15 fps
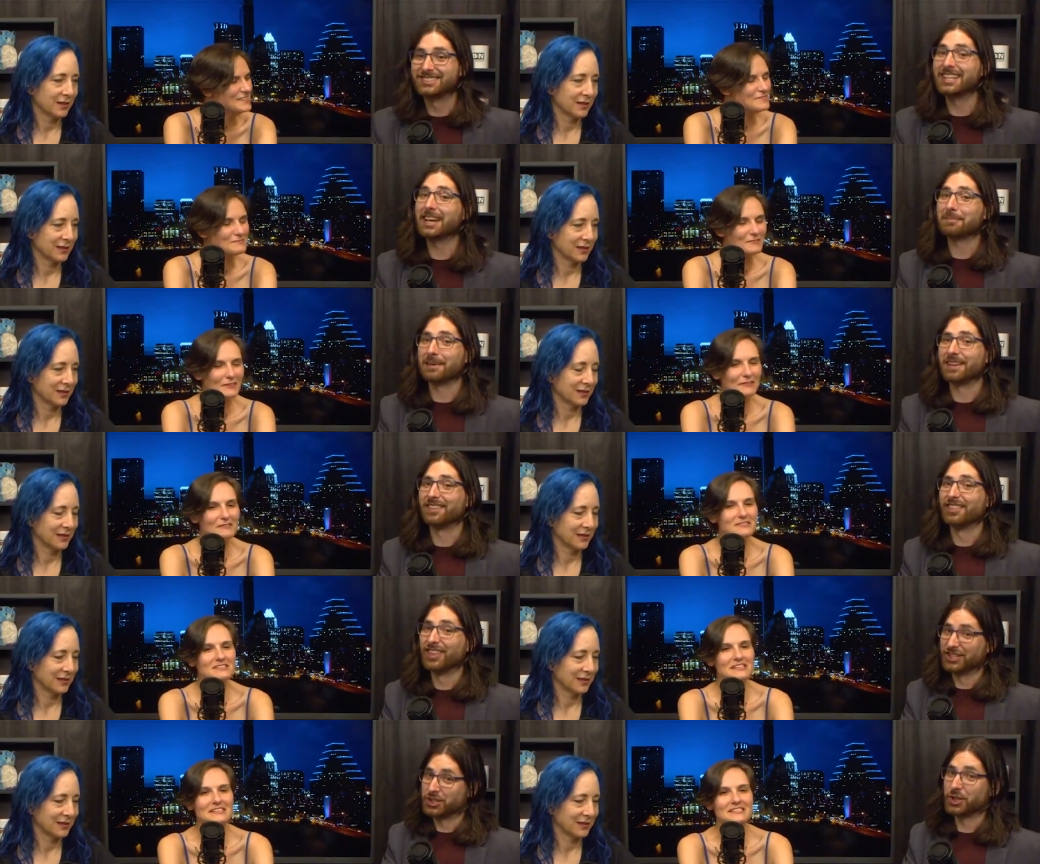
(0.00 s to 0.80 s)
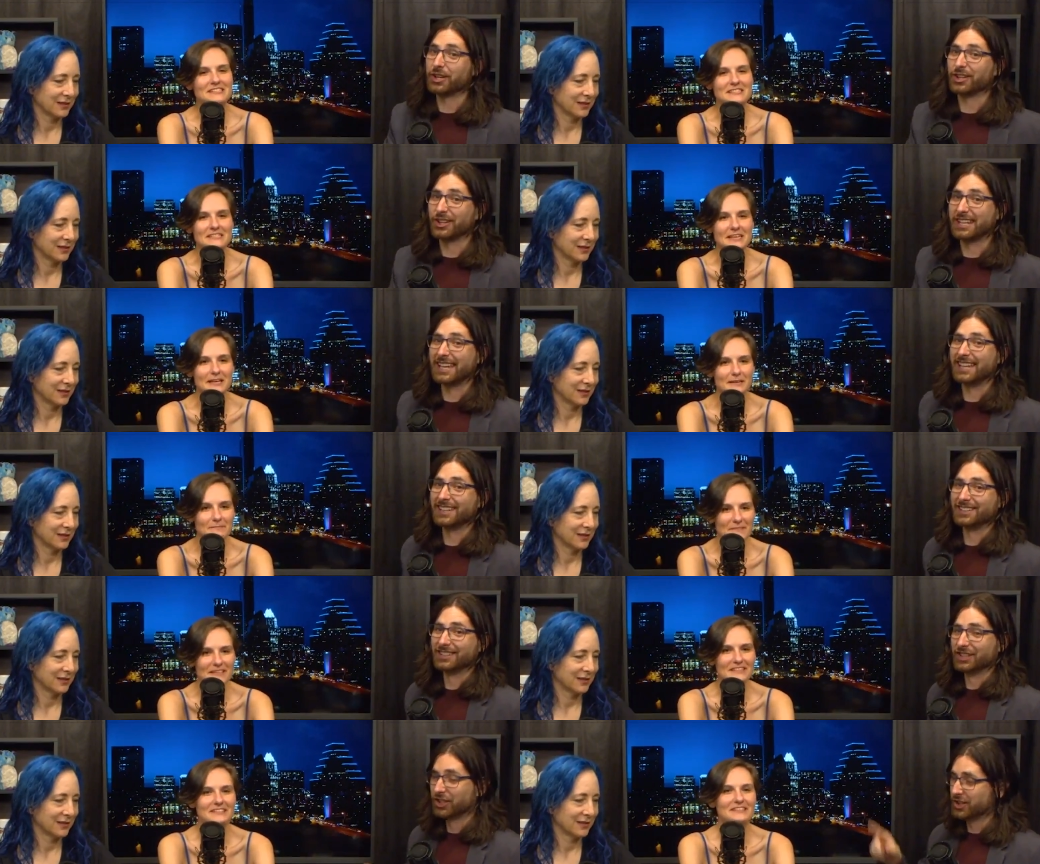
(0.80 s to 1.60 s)
Speaker 1: Sigmund, the trigger
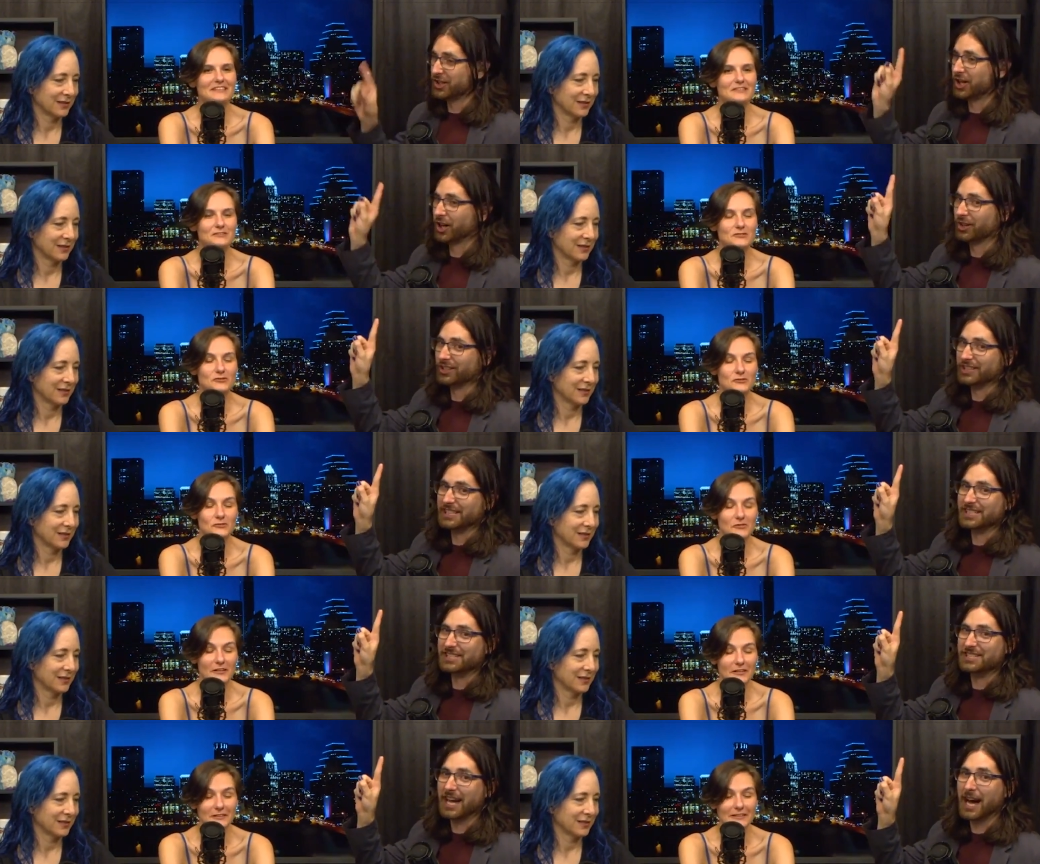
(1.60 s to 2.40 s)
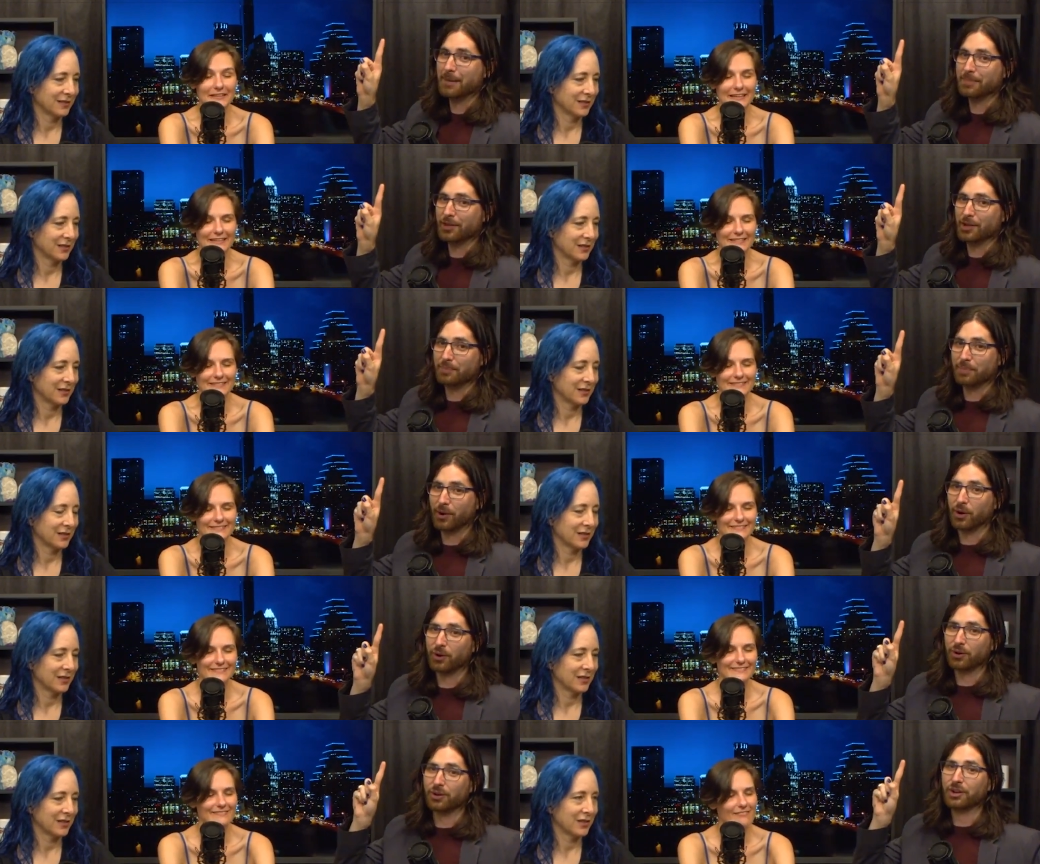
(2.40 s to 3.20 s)
Sigmund, kitten, the currently trigger top kitten, of
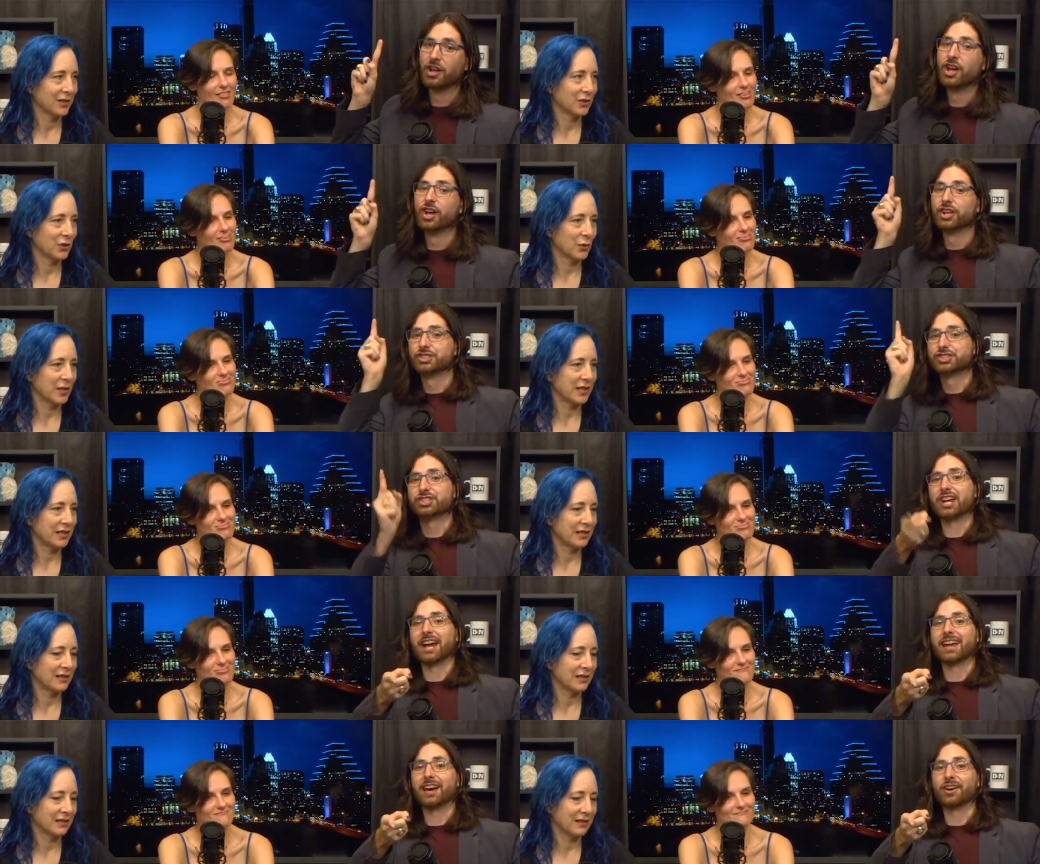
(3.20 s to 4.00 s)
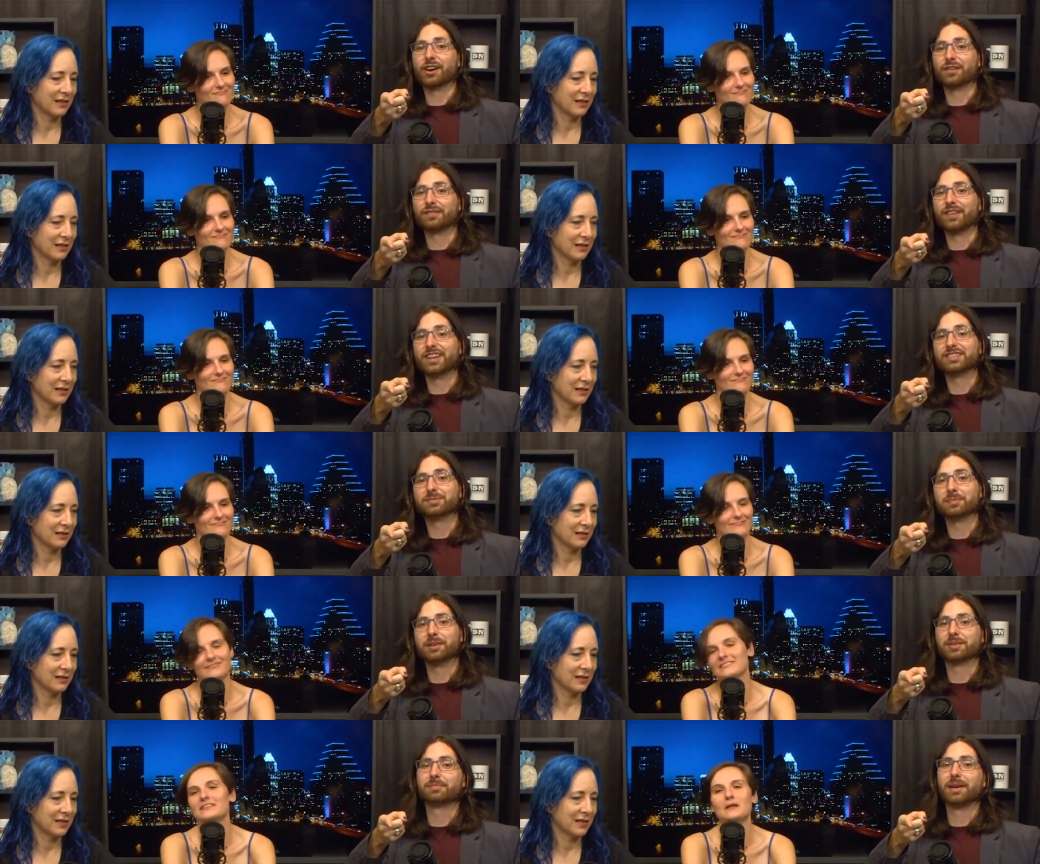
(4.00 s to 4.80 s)
the pole, the check out our
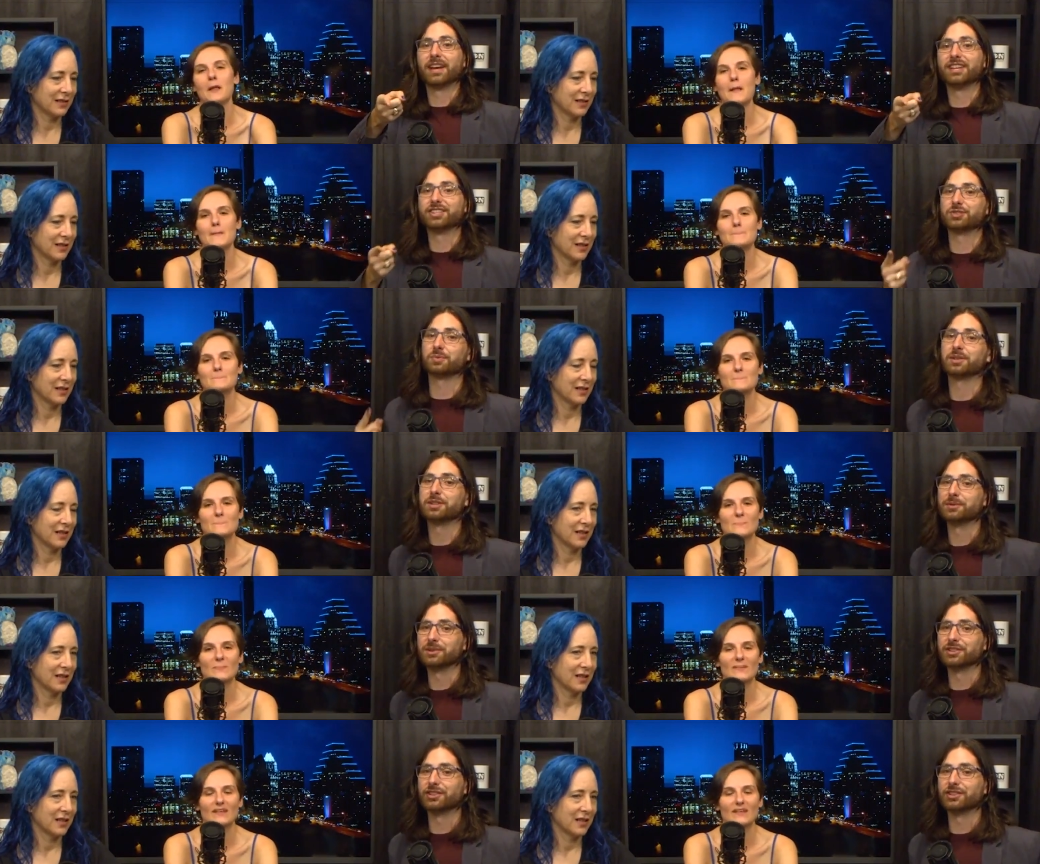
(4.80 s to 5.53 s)
Facebook right. page. We